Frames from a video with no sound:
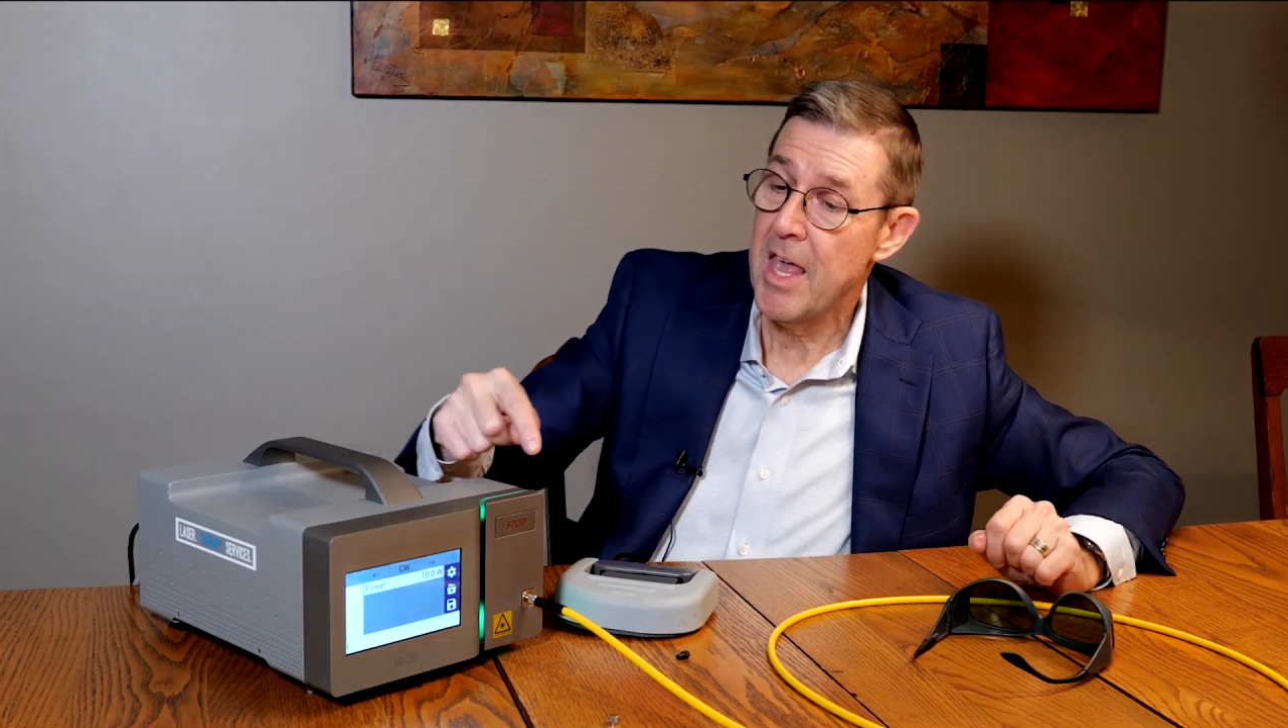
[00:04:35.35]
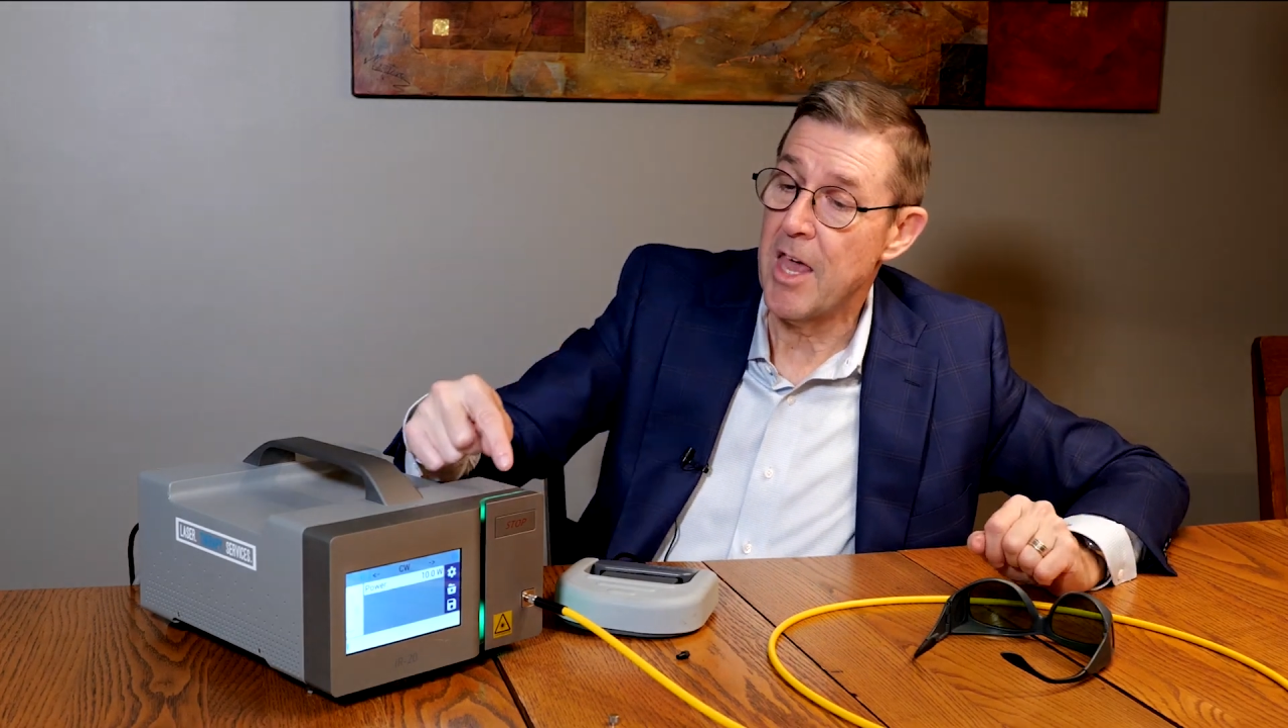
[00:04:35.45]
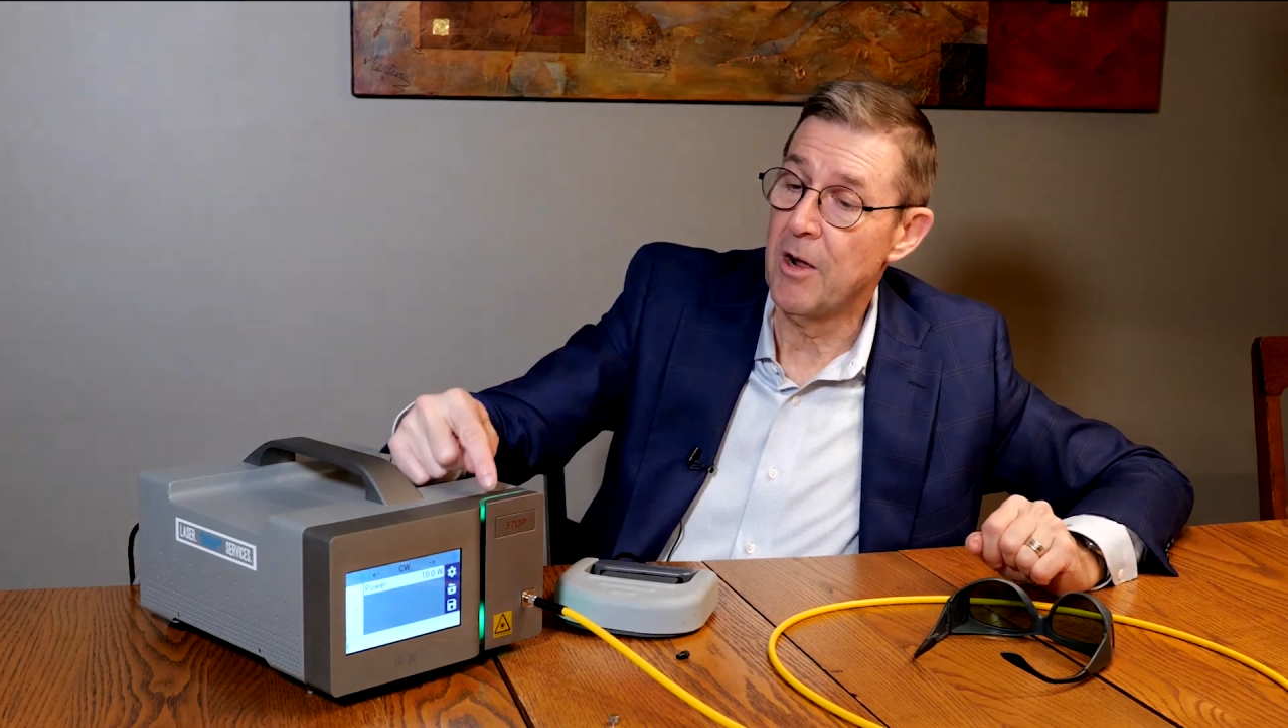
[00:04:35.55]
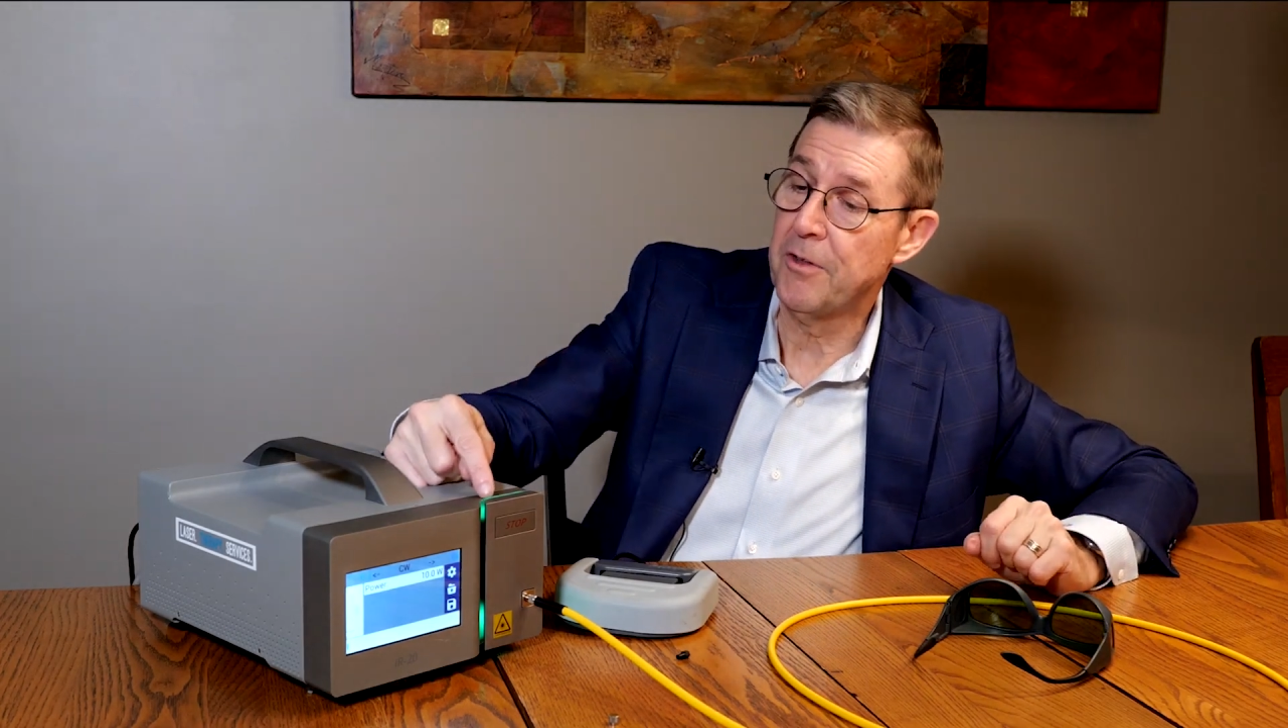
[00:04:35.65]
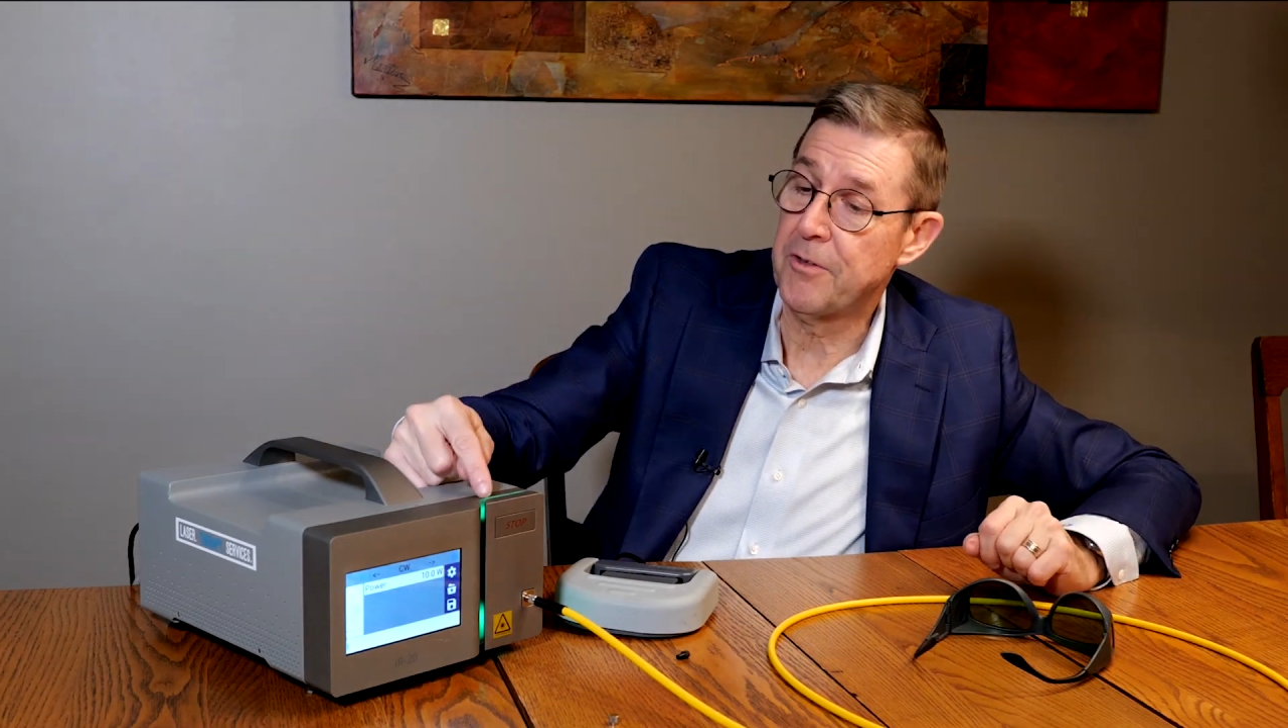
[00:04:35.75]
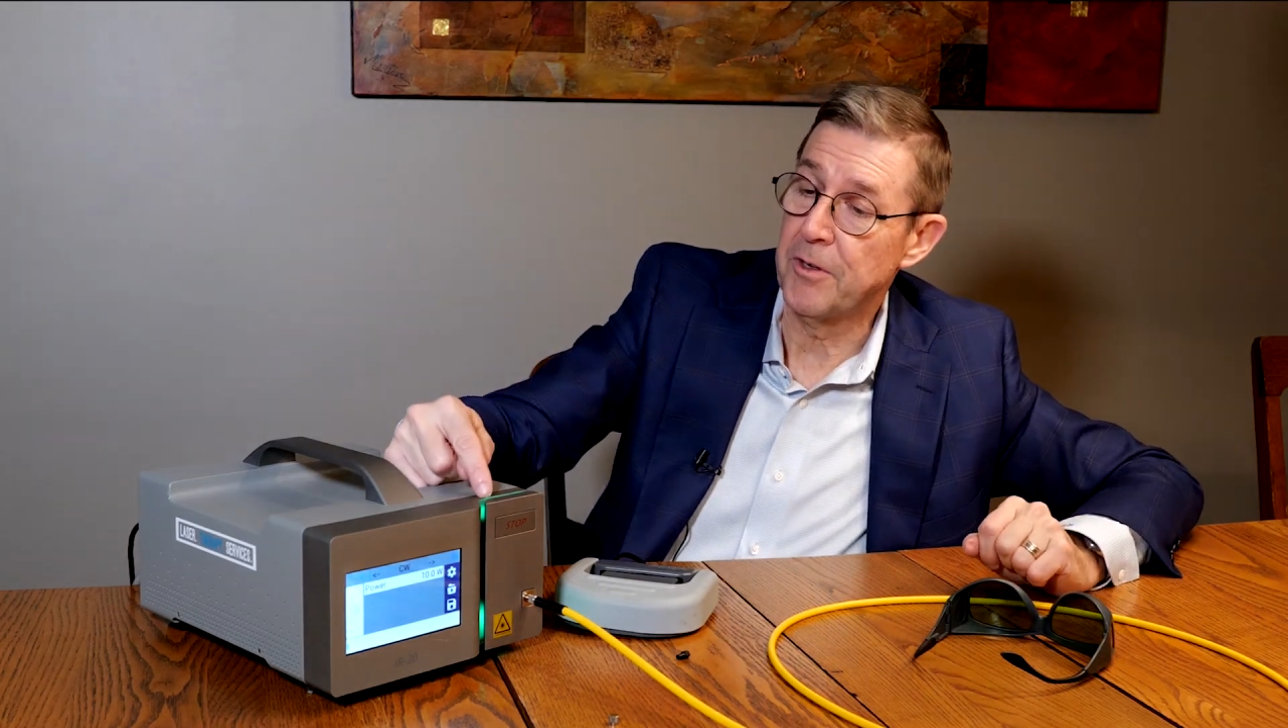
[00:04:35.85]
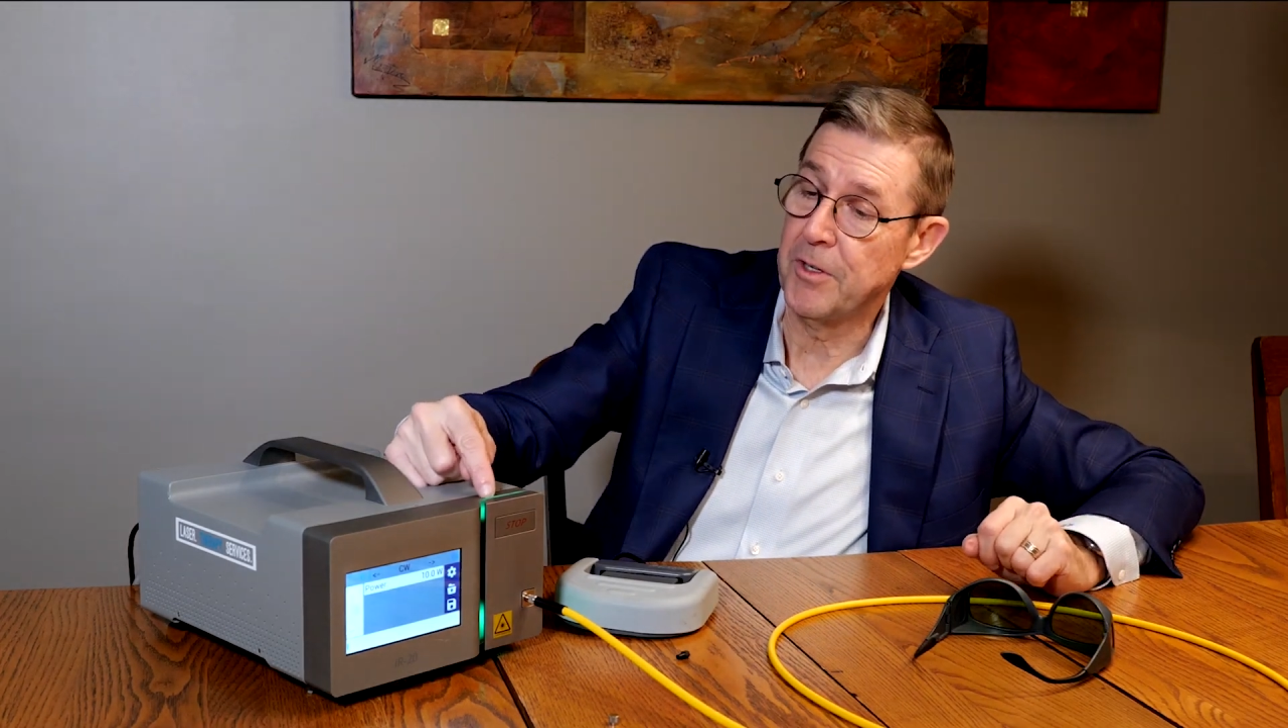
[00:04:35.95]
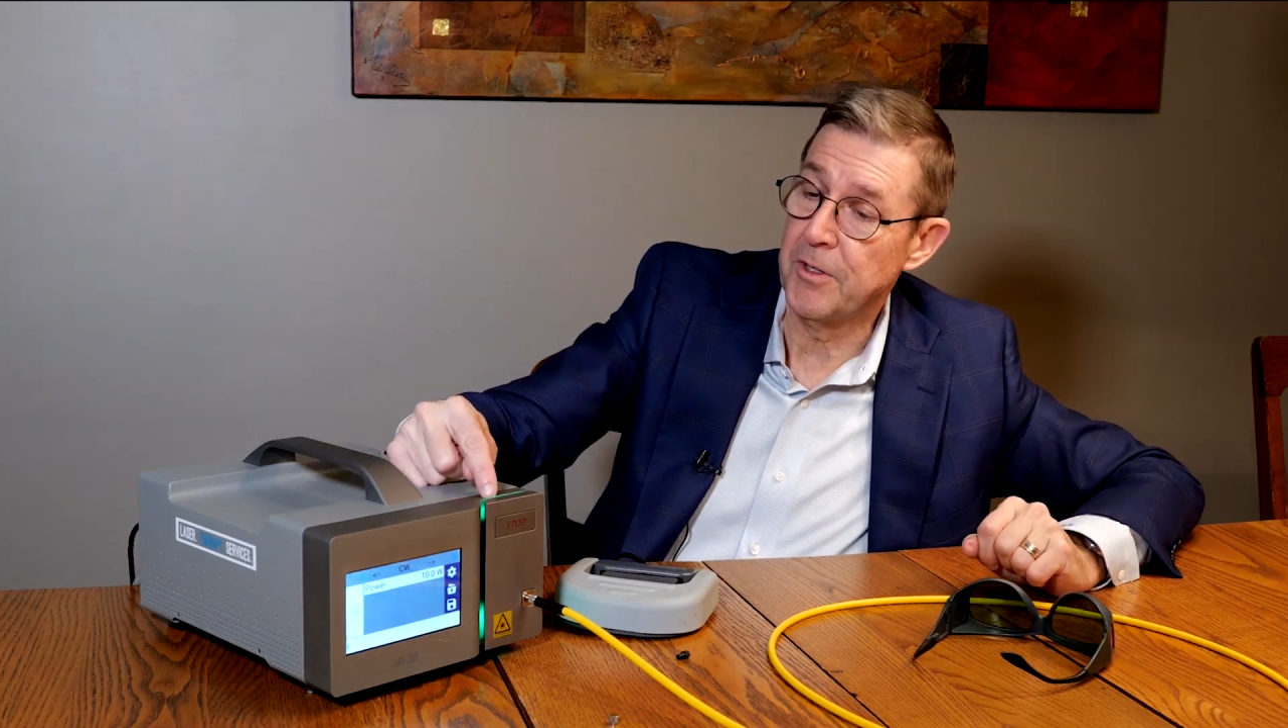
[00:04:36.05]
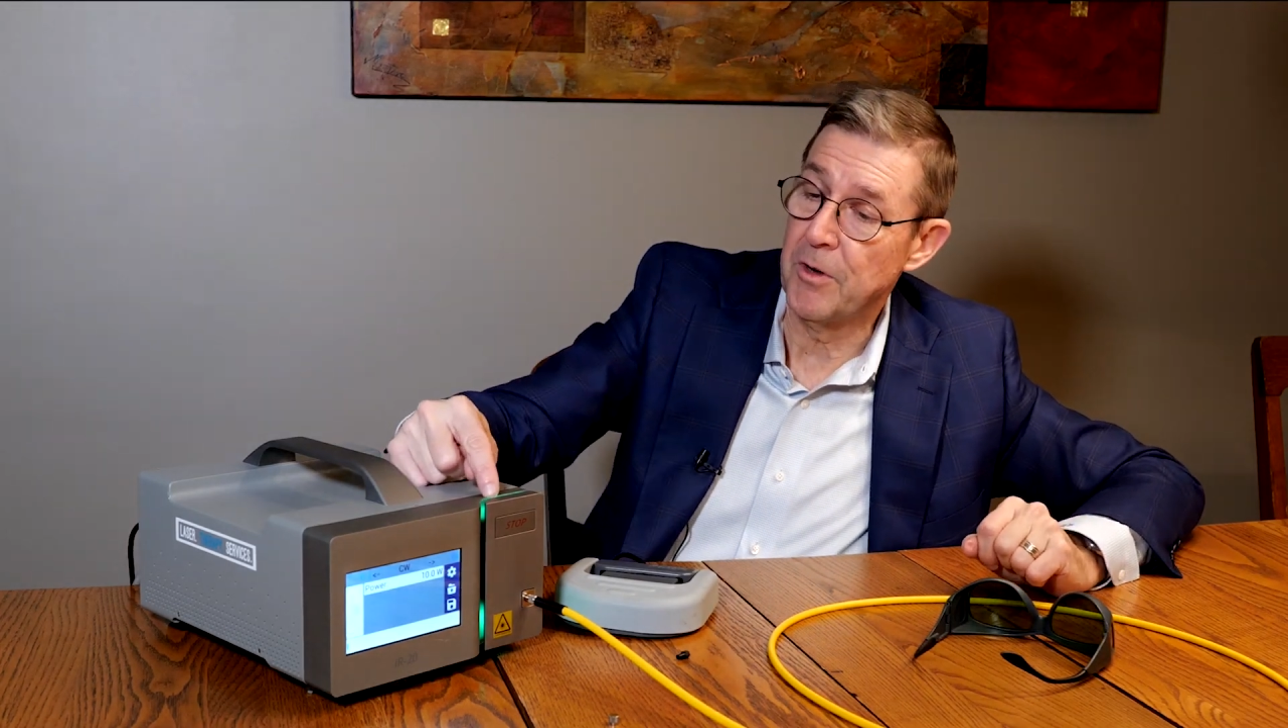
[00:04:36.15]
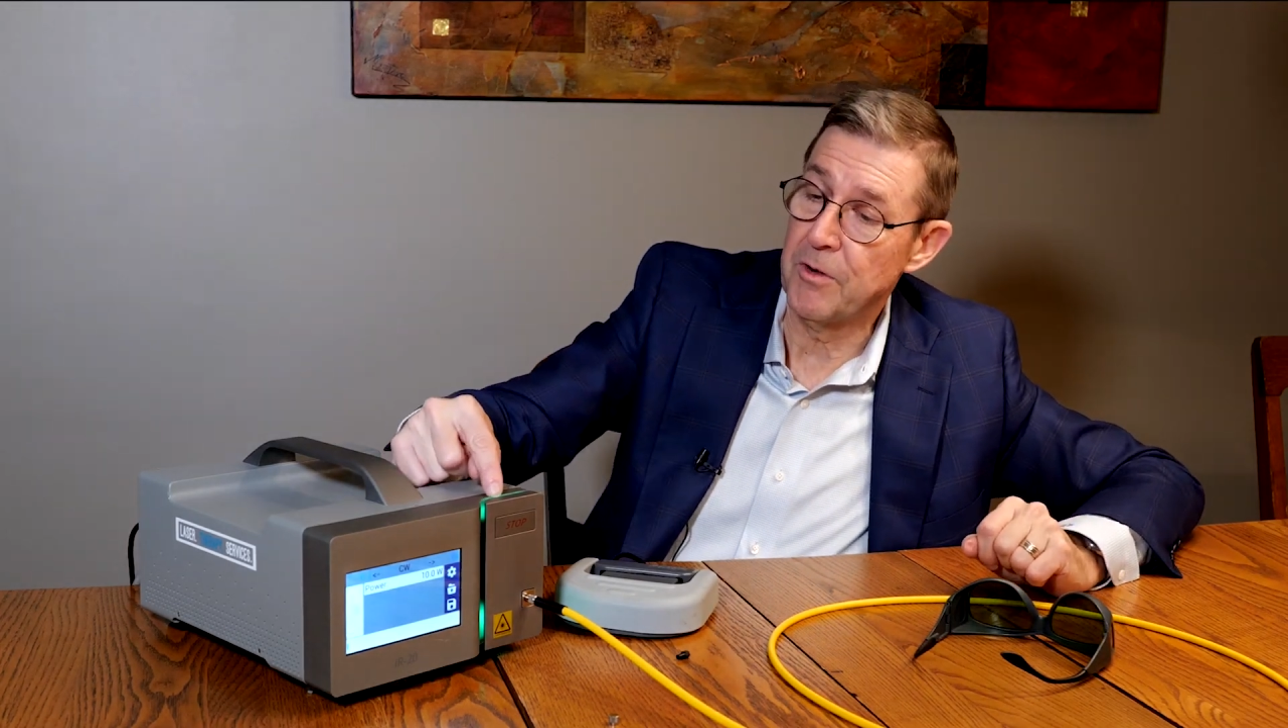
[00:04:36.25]
And also
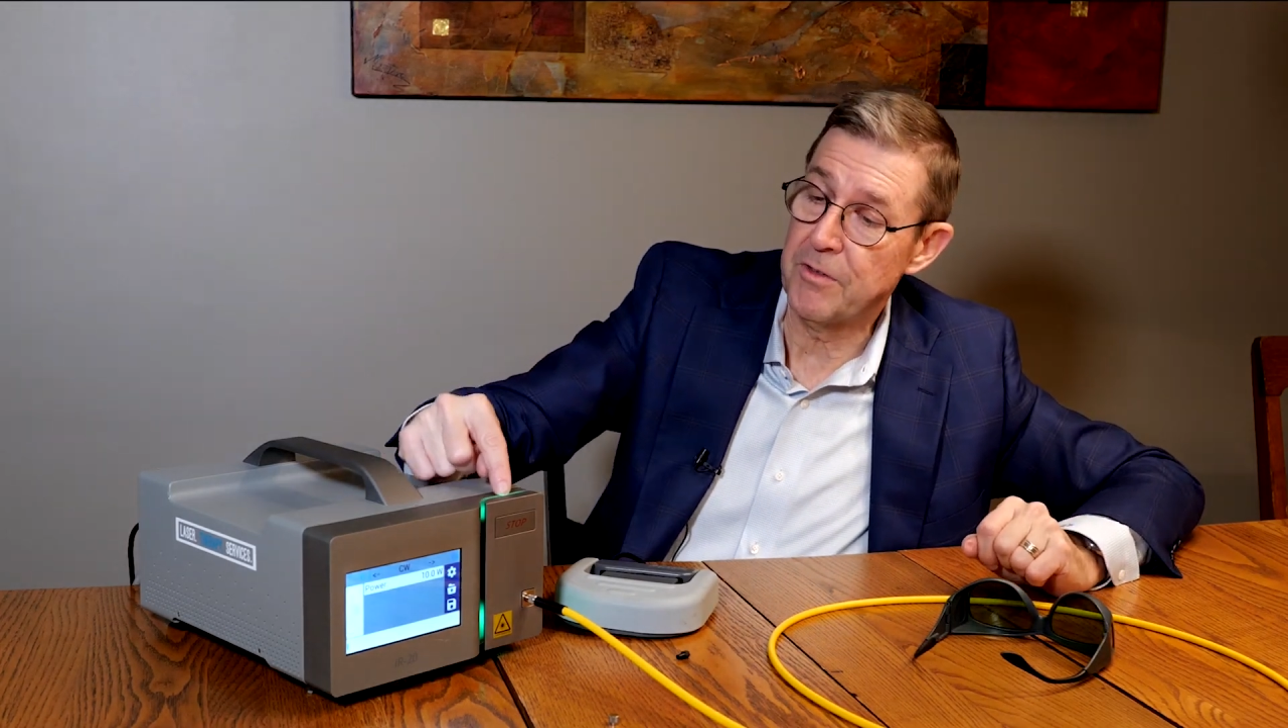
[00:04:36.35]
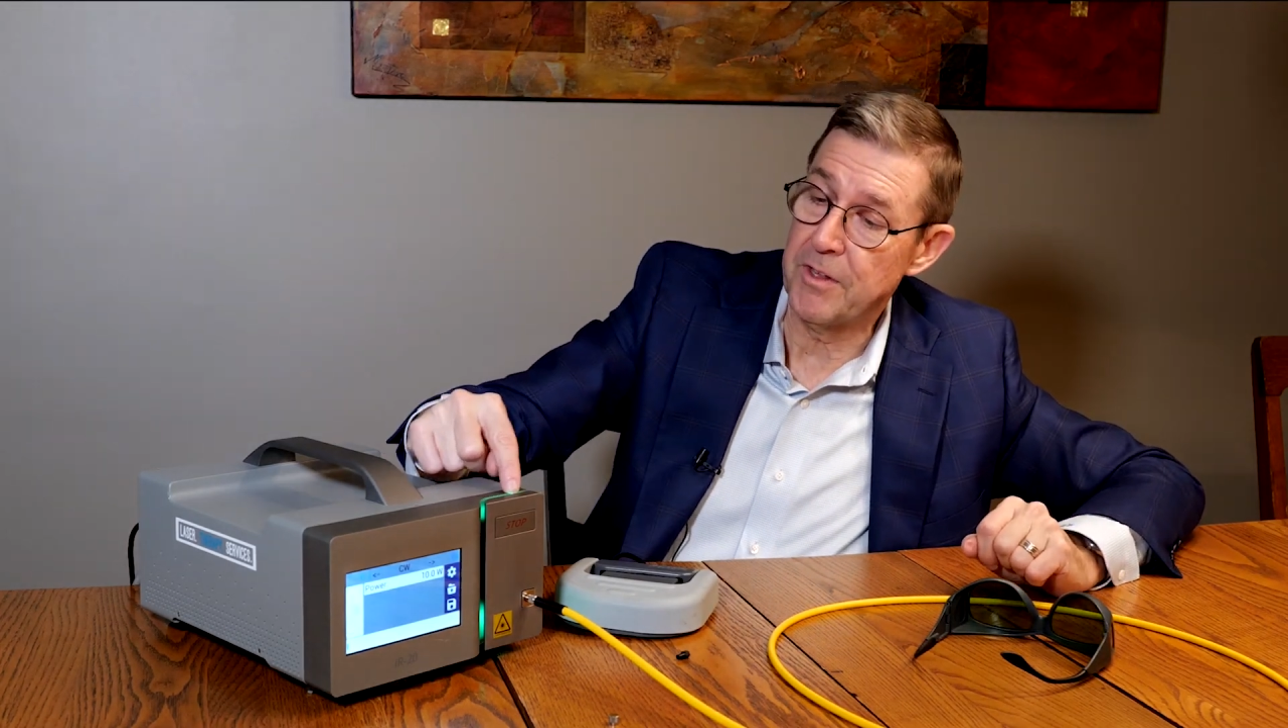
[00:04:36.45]
you'll notice